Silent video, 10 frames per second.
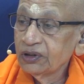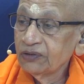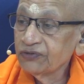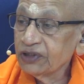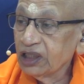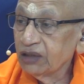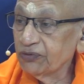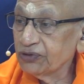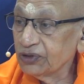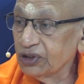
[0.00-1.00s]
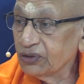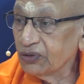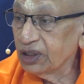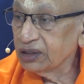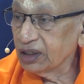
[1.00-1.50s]
which I habitually
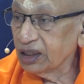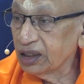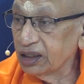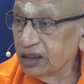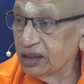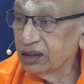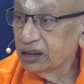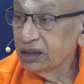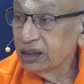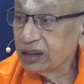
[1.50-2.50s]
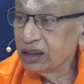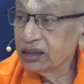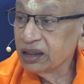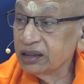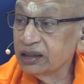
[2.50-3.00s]
call as I,
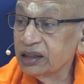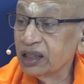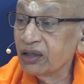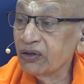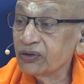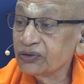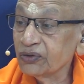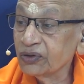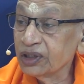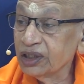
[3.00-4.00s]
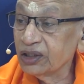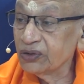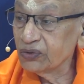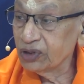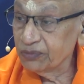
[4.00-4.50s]
recognize that they are also jnaya
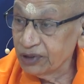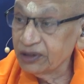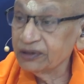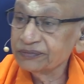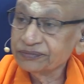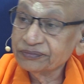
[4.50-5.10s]
knowable.